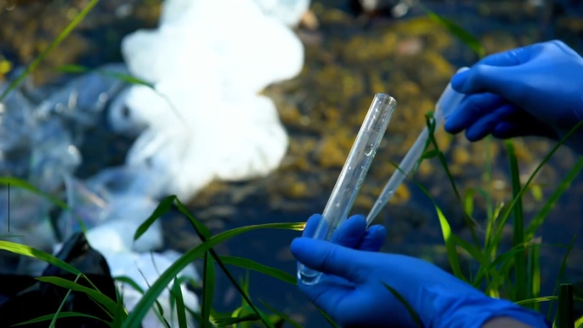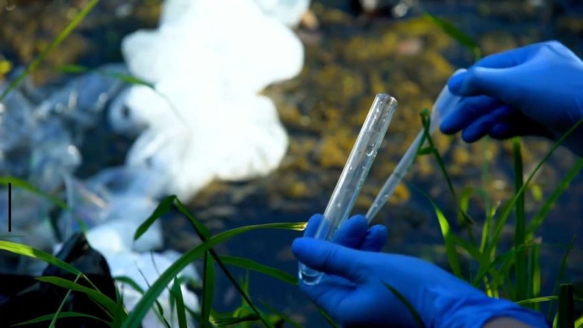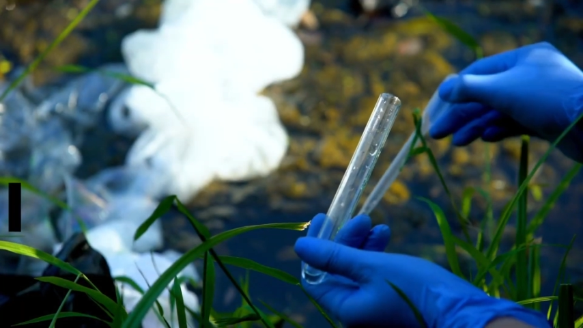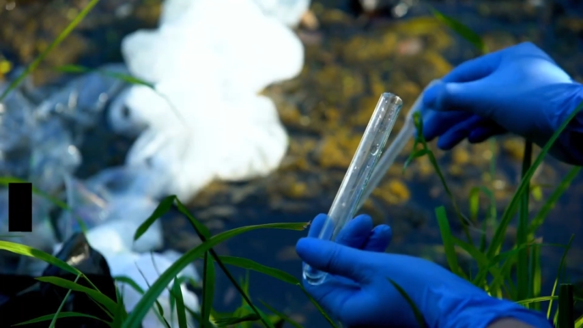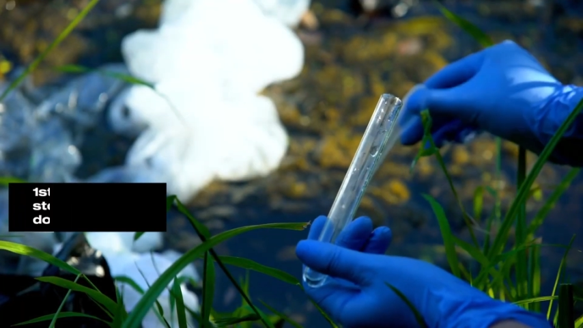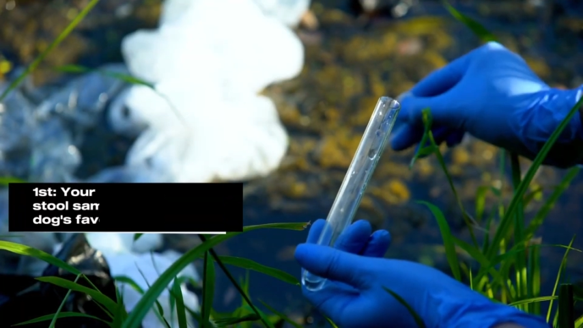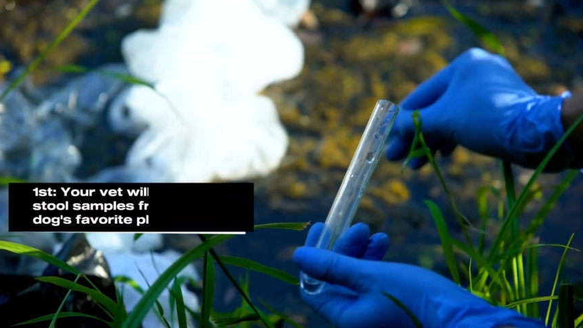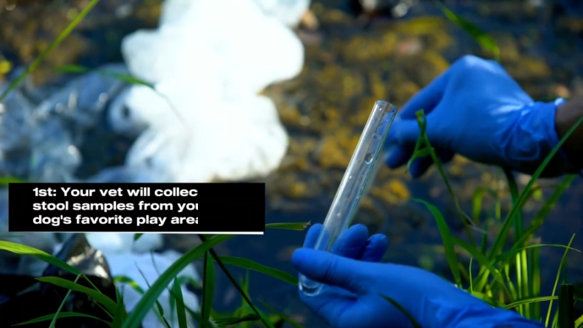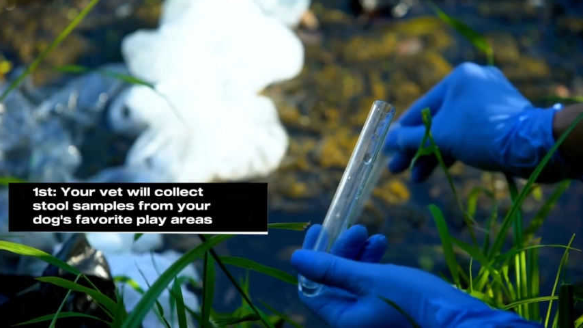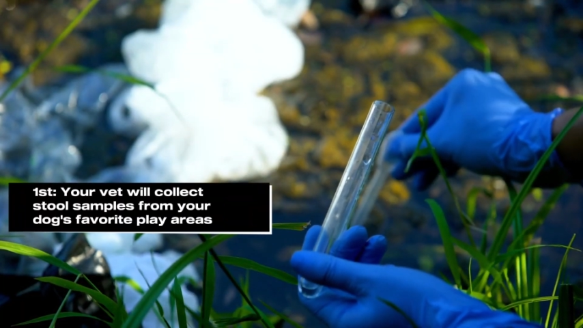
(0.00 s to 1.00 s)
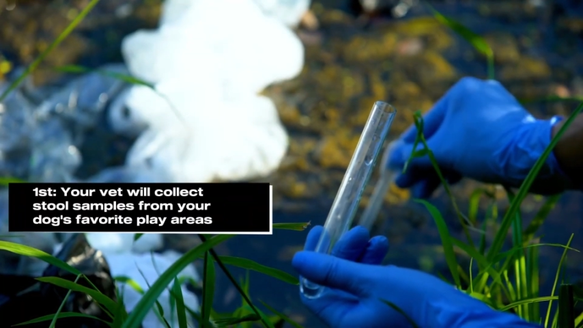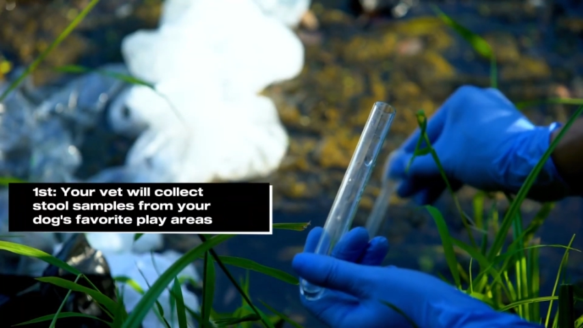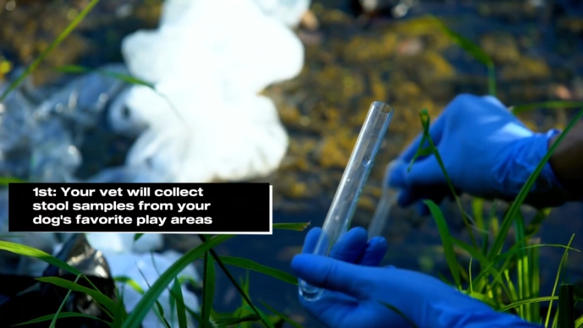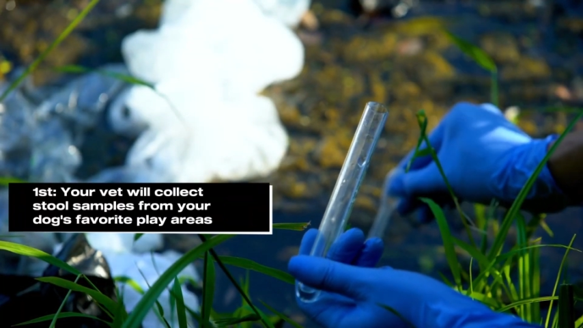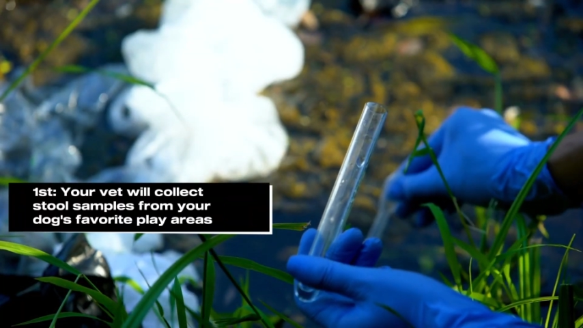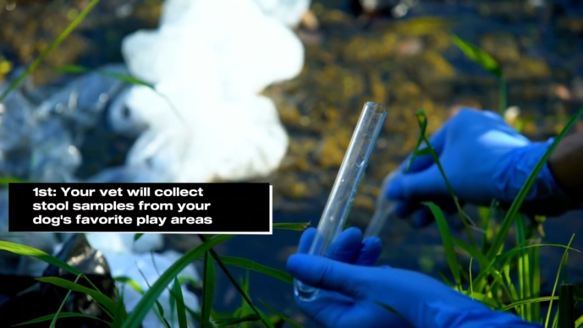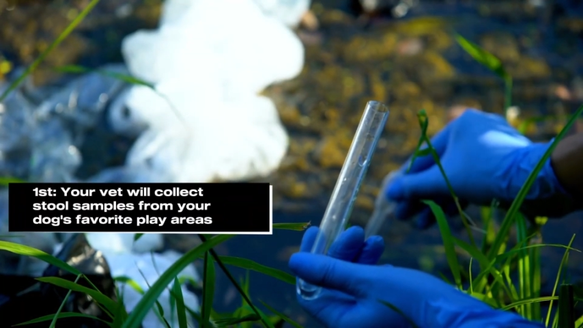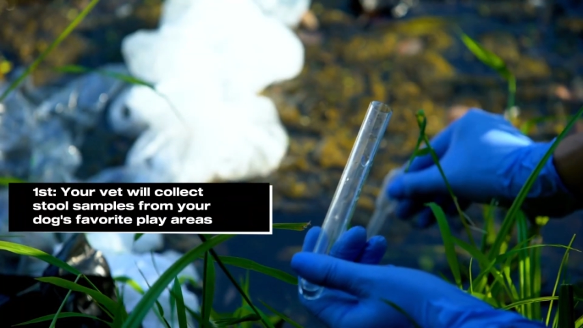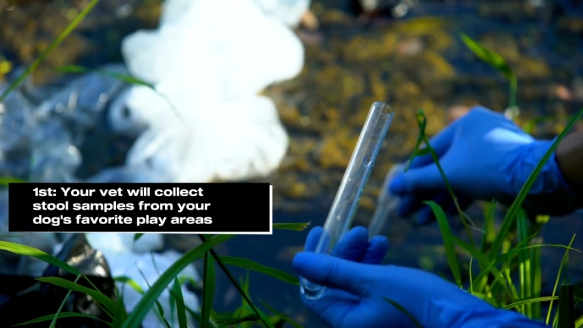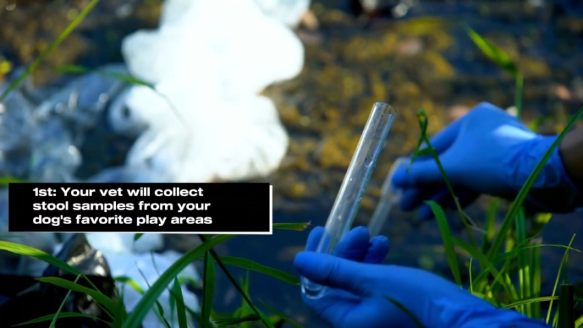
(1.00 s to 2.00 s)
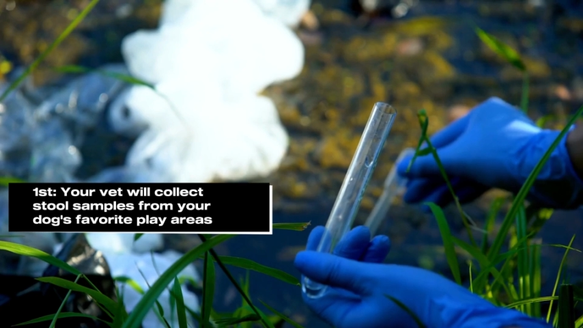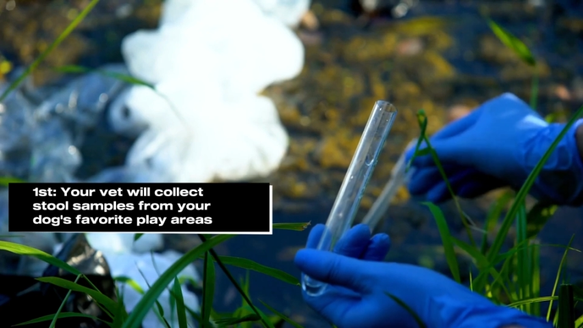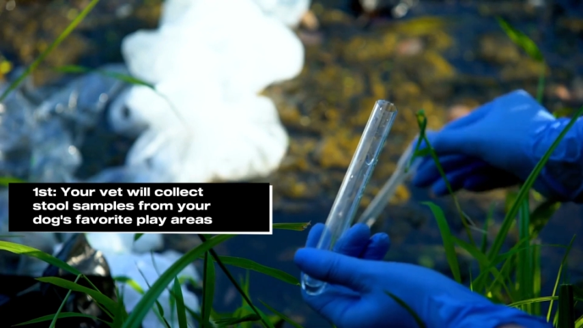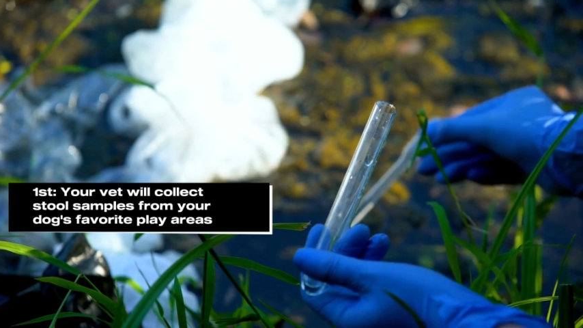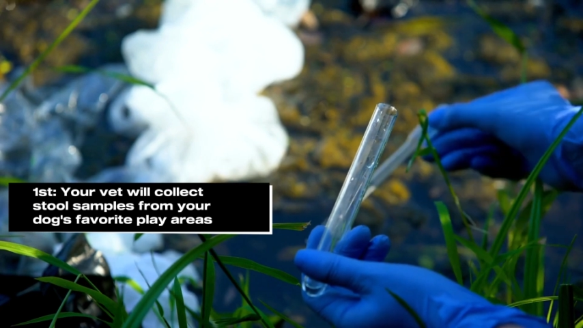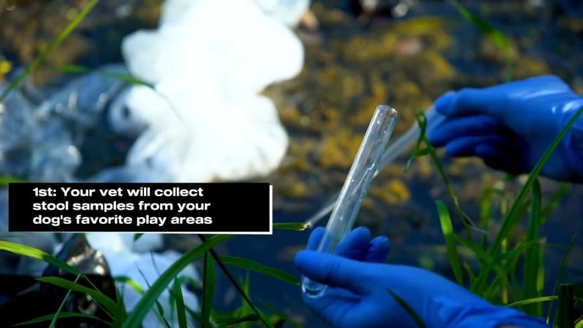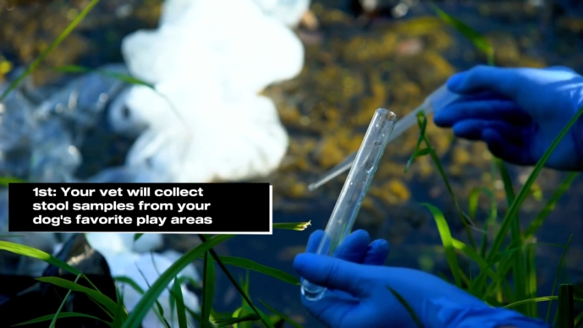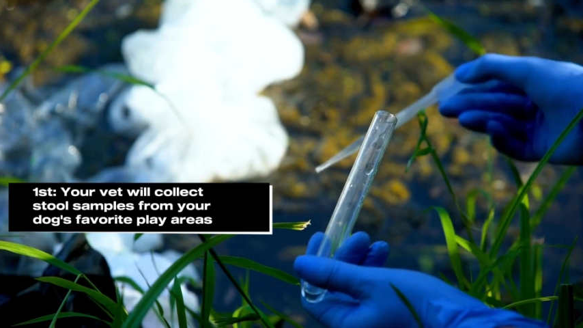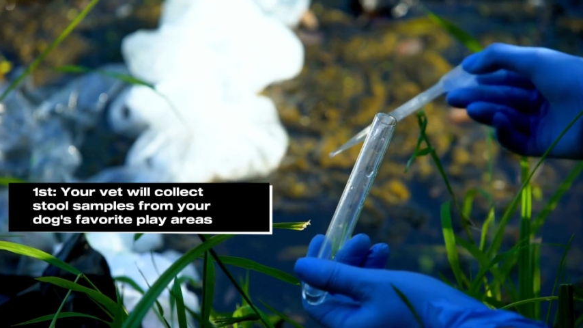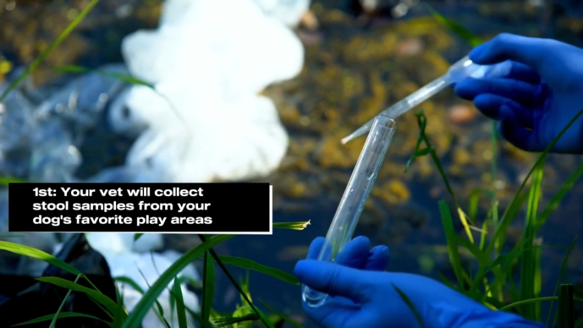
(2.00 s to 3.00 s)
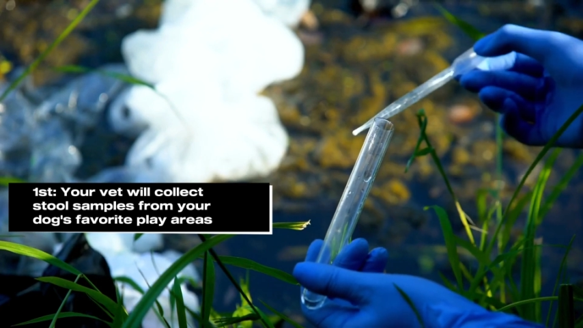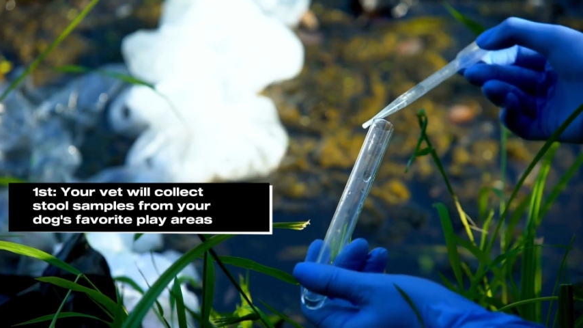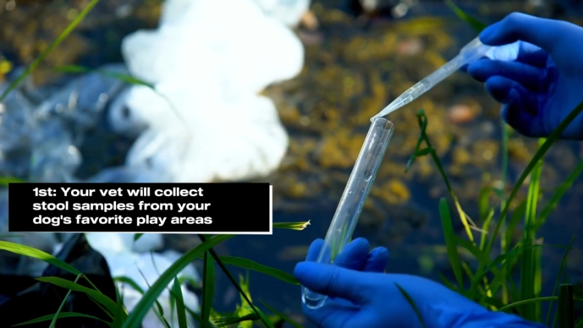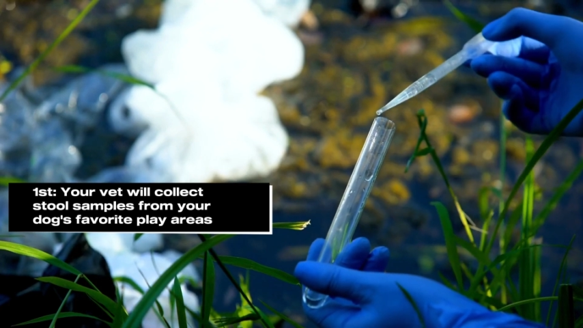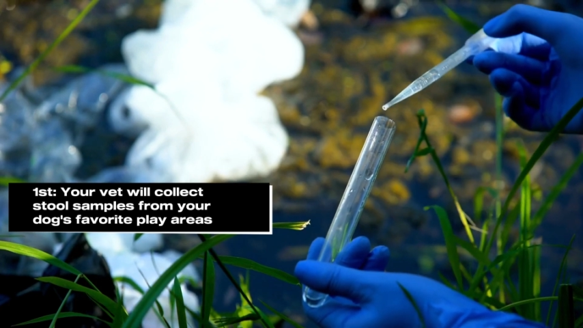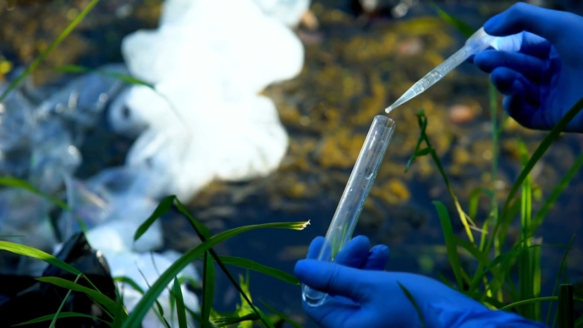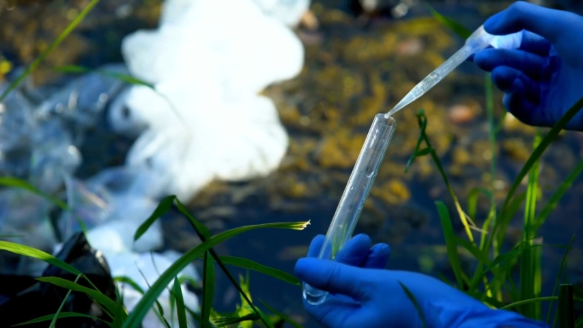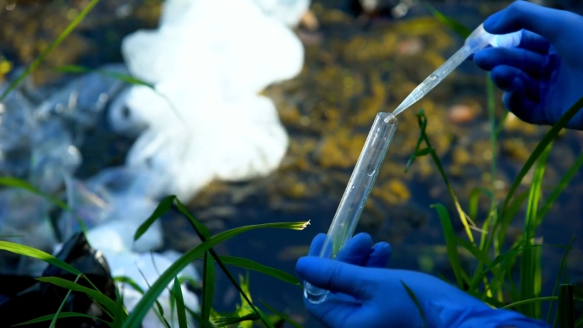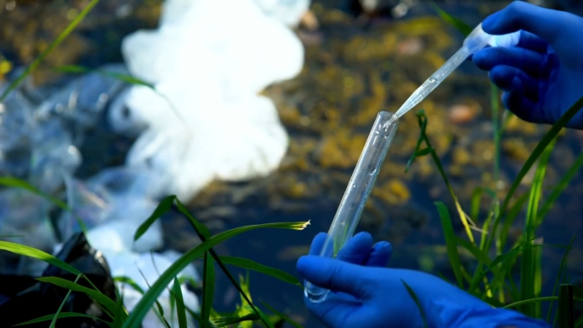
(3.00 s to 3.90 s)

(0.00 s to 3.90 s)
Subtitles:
Nobody's mouth can be seen.